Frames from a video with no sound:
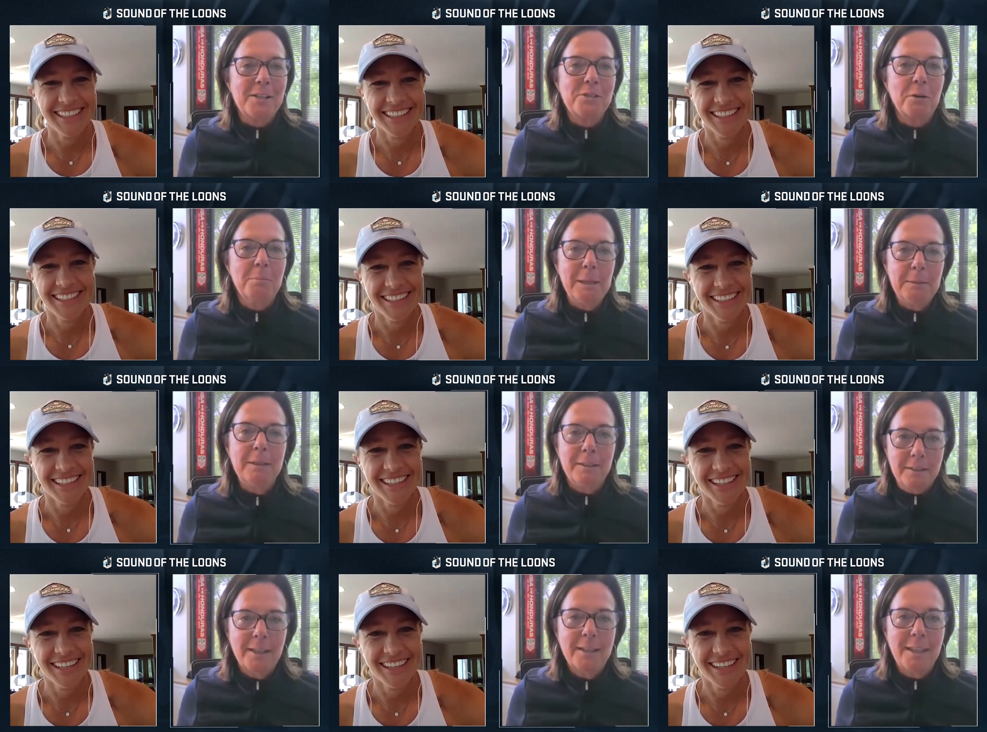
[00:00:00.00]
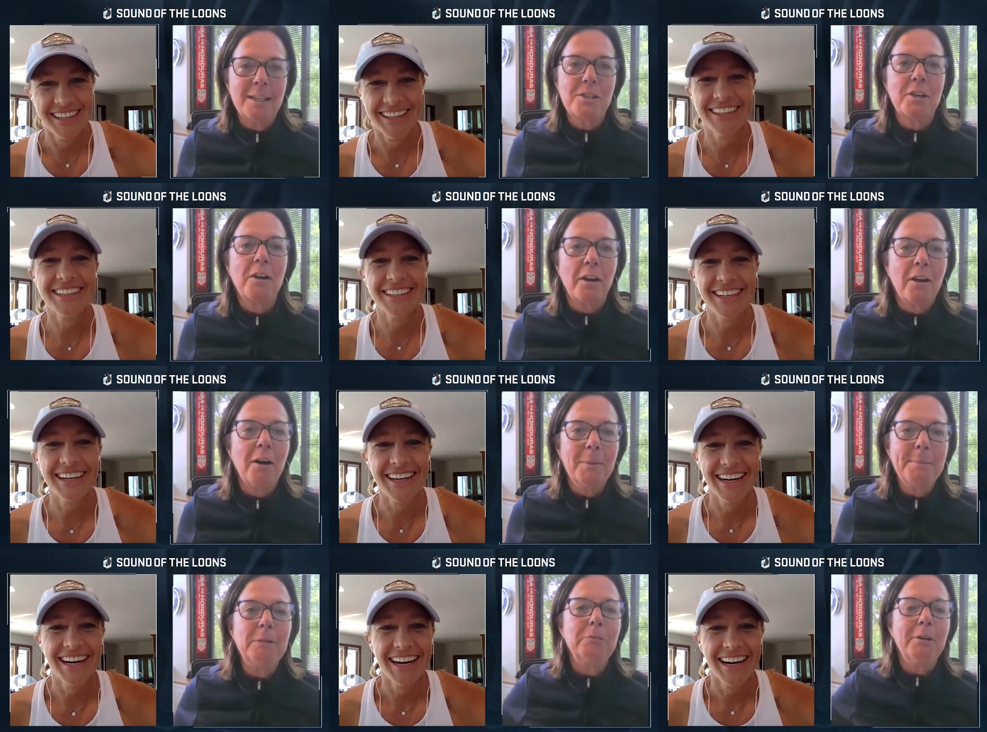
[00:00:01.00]
Speaker 1: So maybe I think that's a good call.
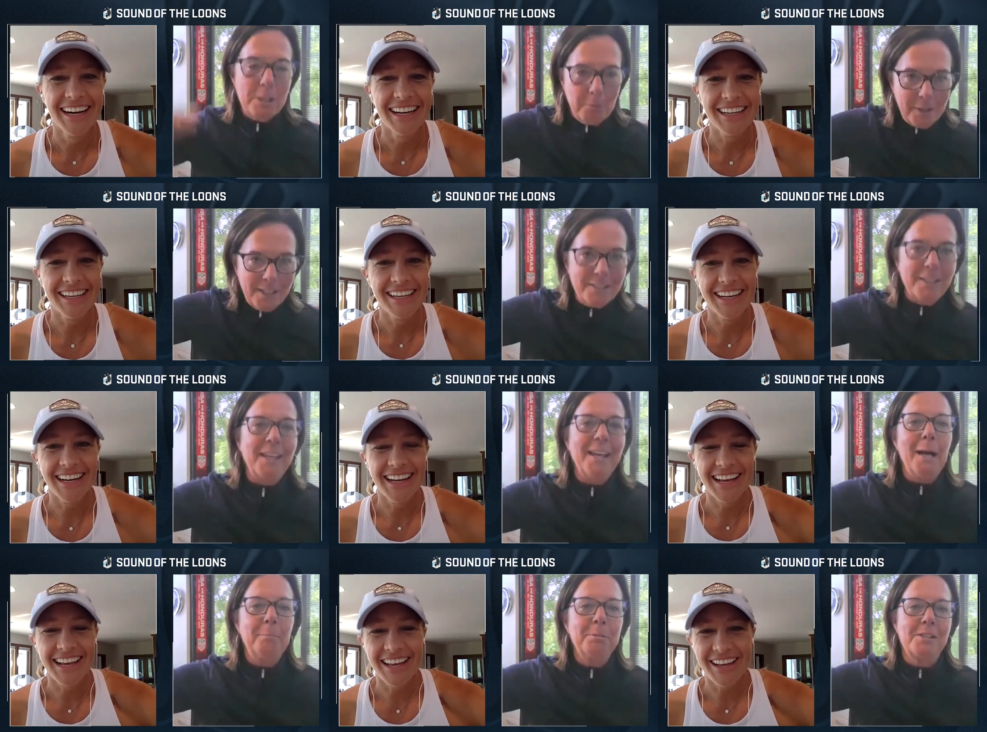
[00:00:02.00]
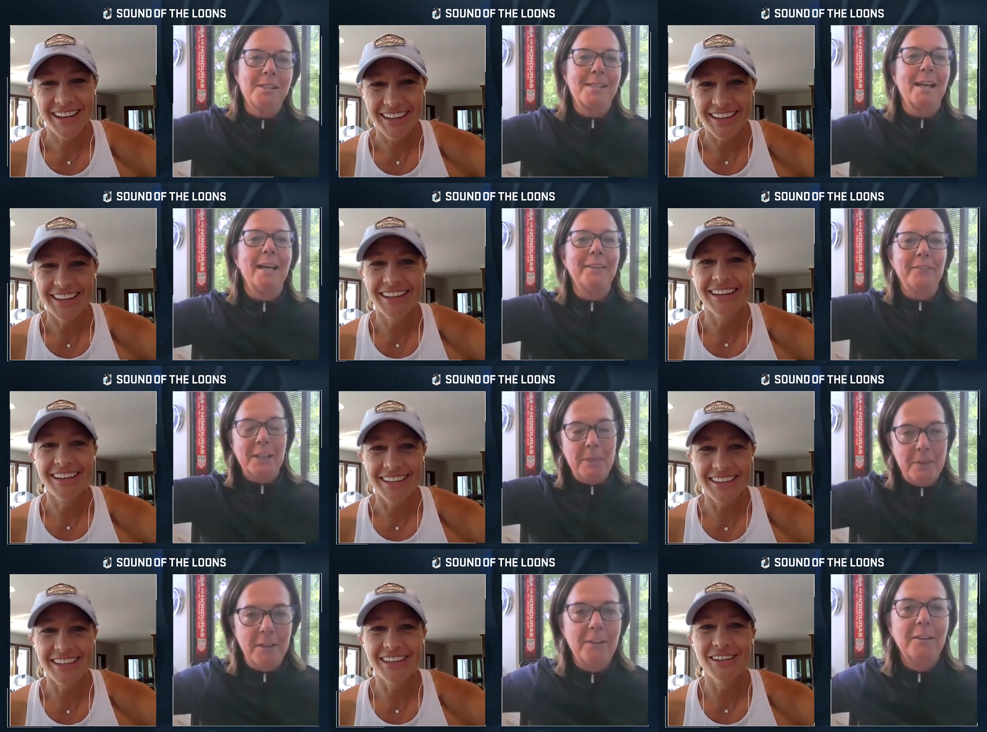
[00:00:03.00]
Maybe wait till we get to the opposite side of it
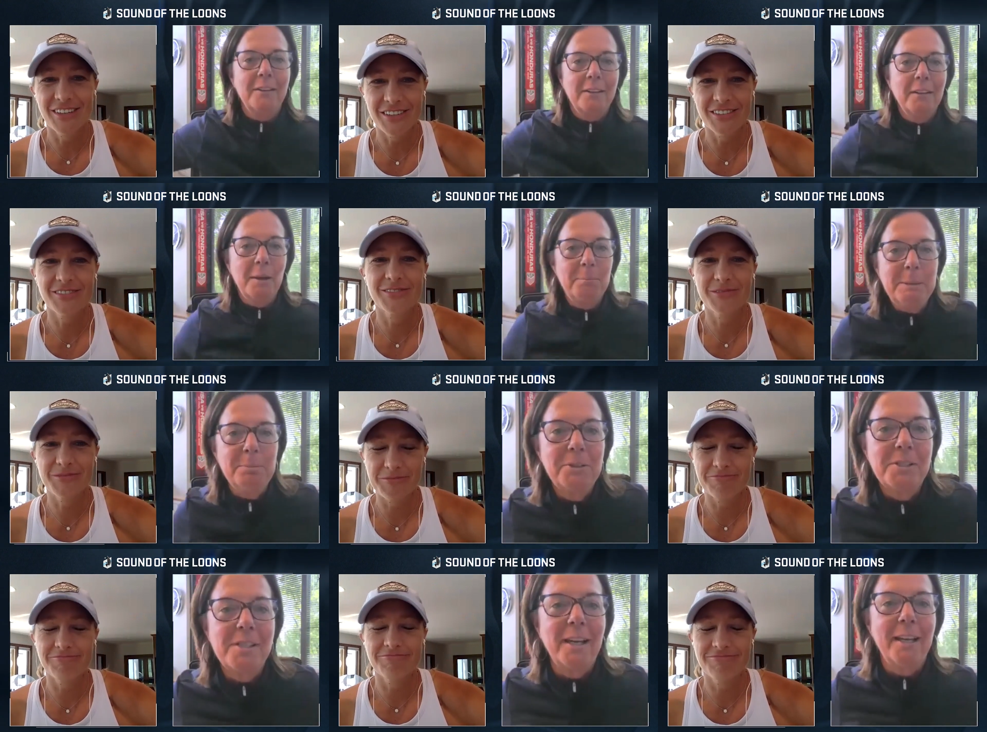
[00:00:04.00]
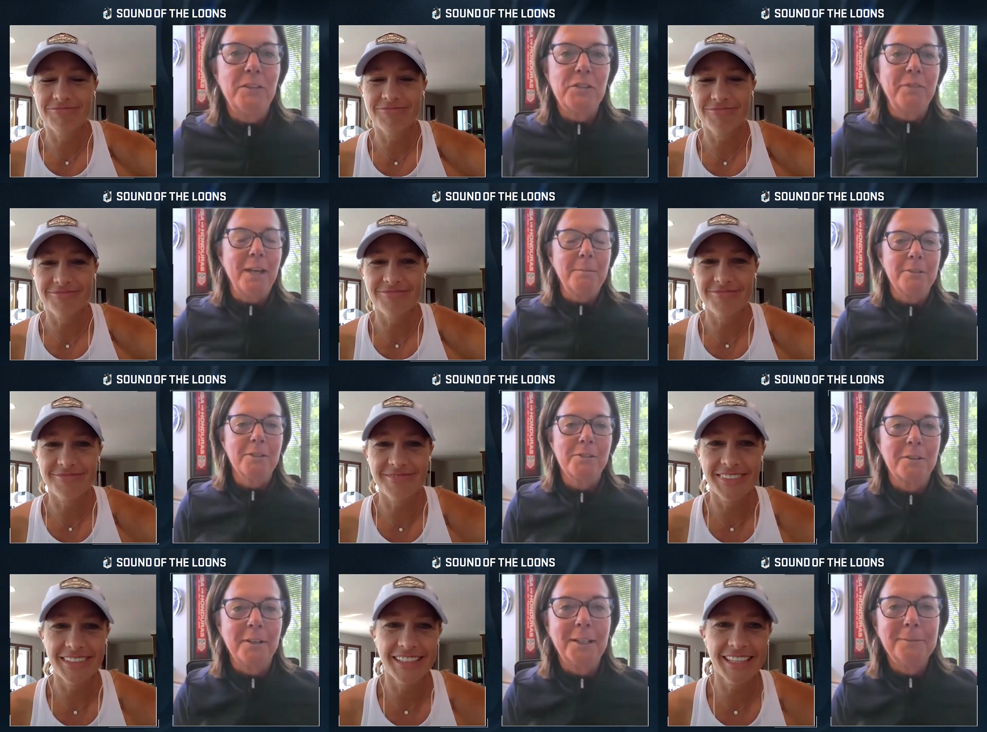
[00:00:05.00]
and then let people decide if it's
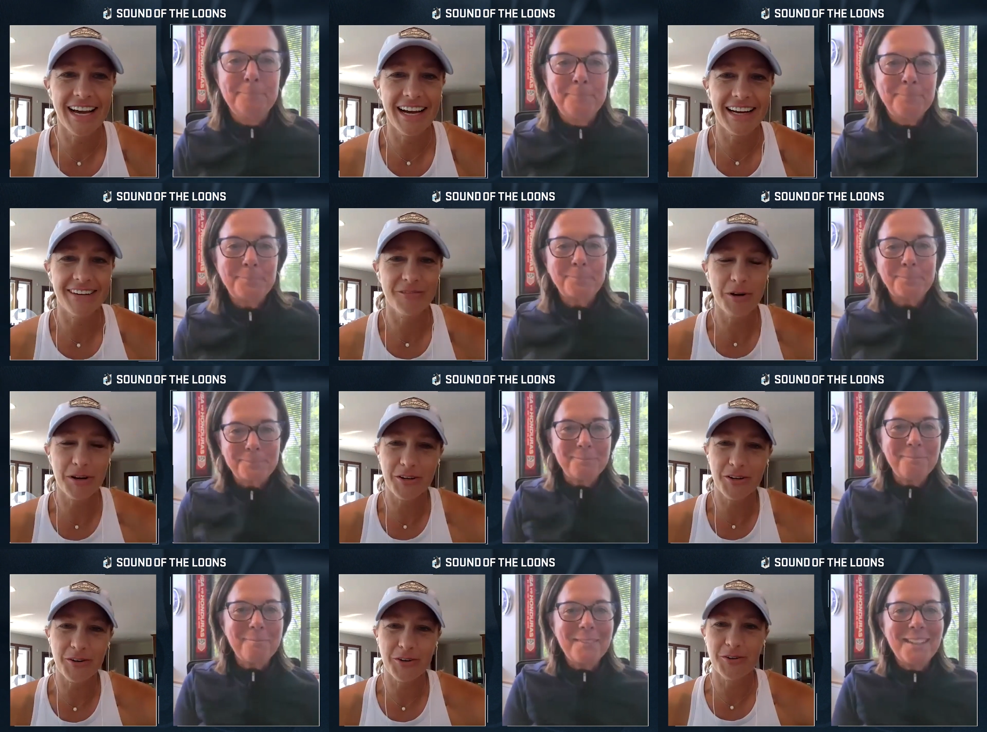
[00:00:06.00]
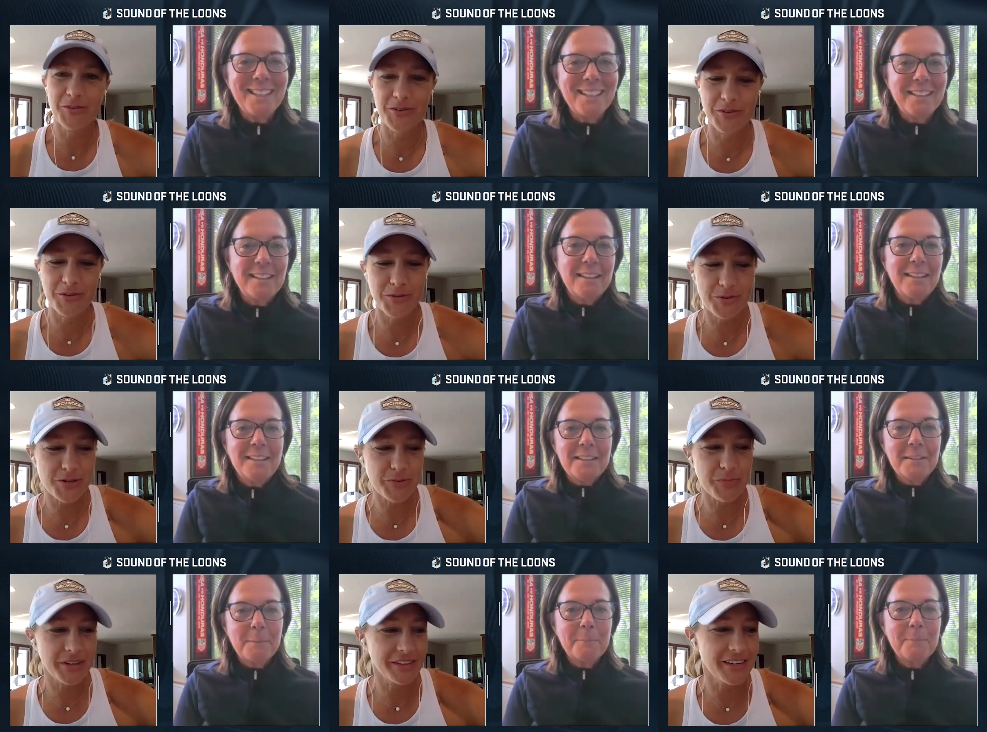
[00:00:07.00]
fabulous or
Speaker 2: not. Yeah. Well, you know, you, you usually
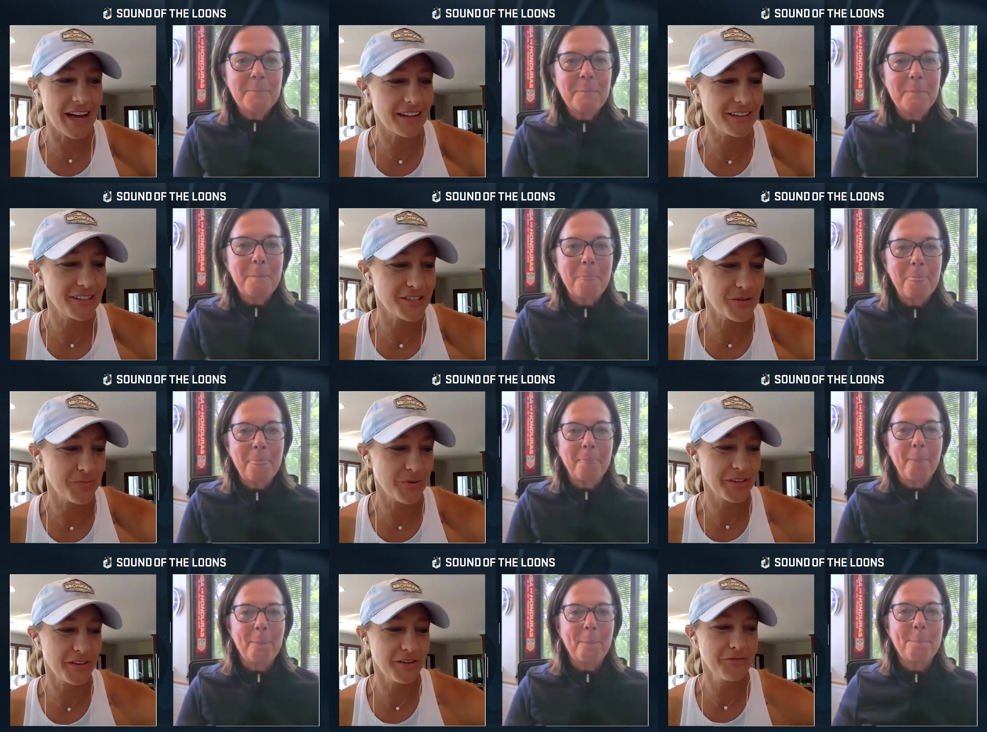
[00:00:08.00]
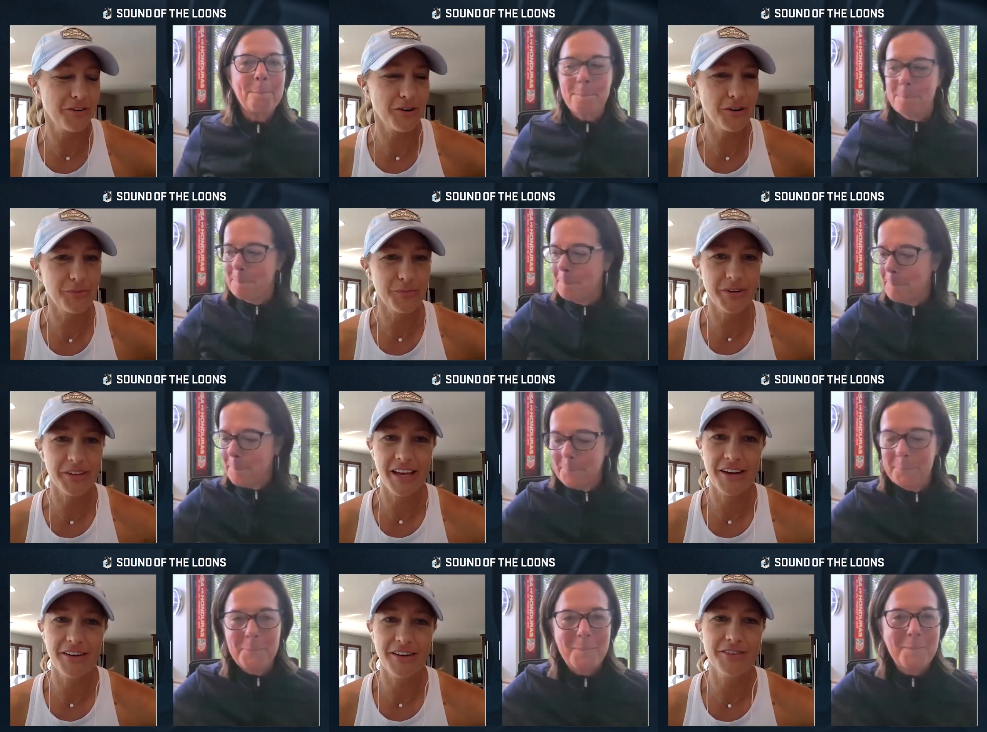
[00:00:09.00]
bring the knowledge and bring the info and bring the
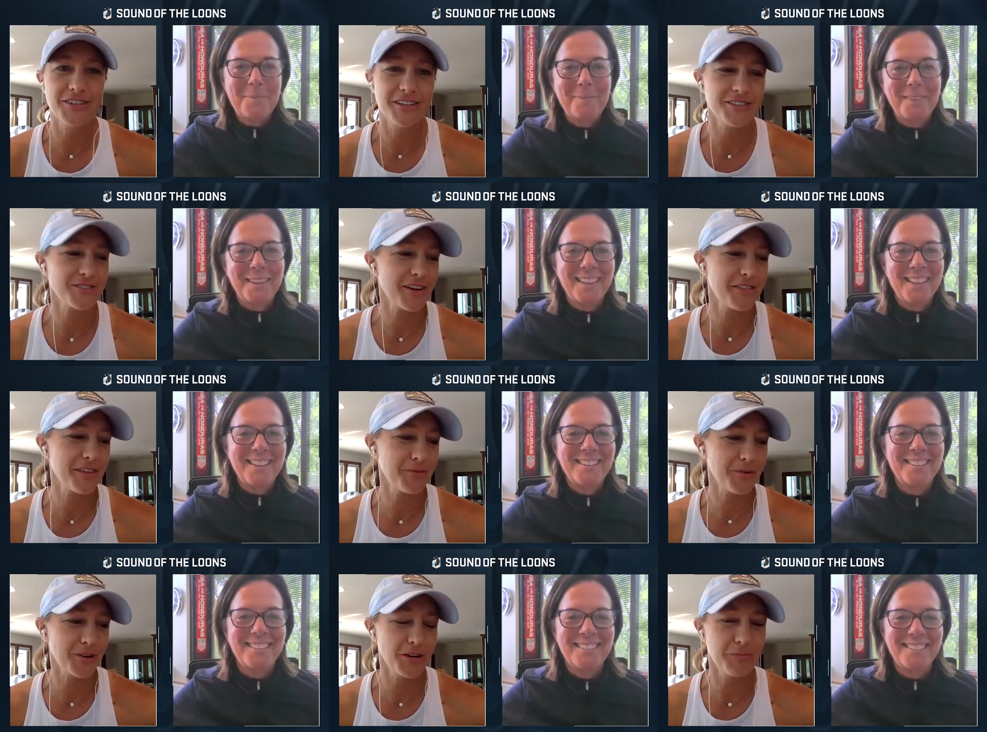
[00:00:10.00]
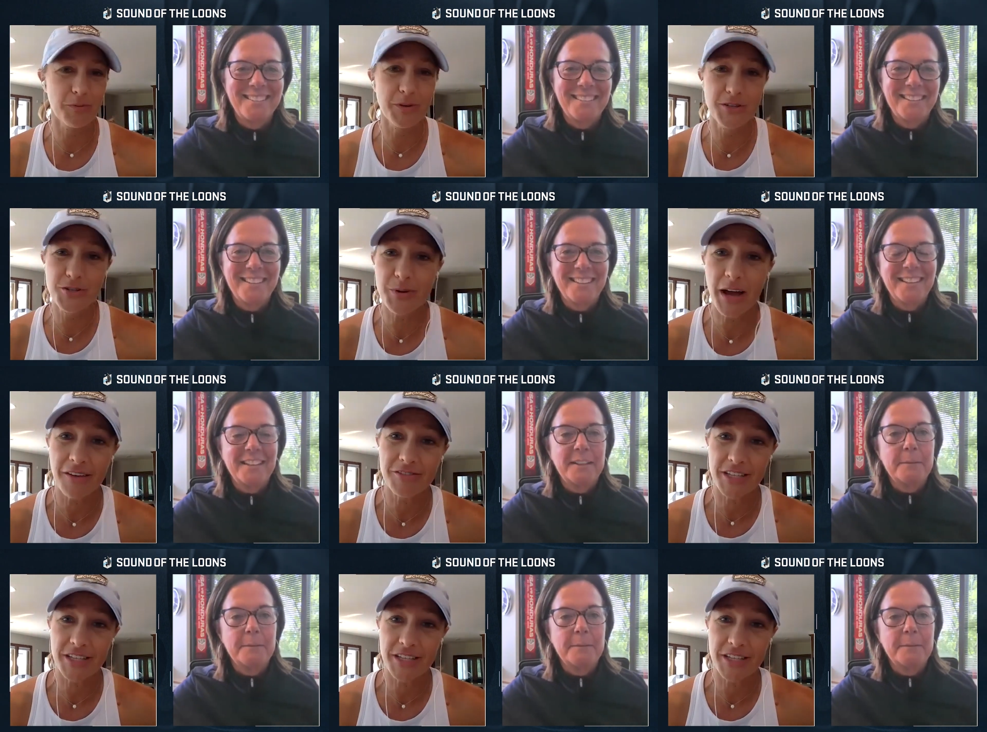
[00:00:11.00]
energy. So I think we're good, but we do have